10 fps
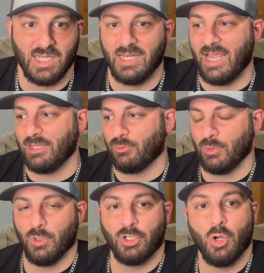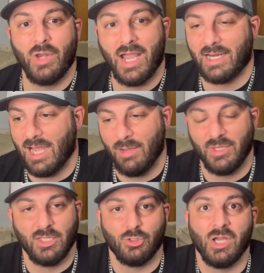on 931go.com
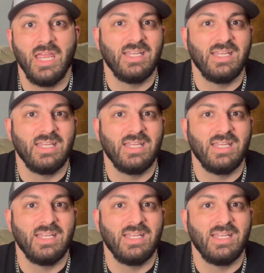and then they're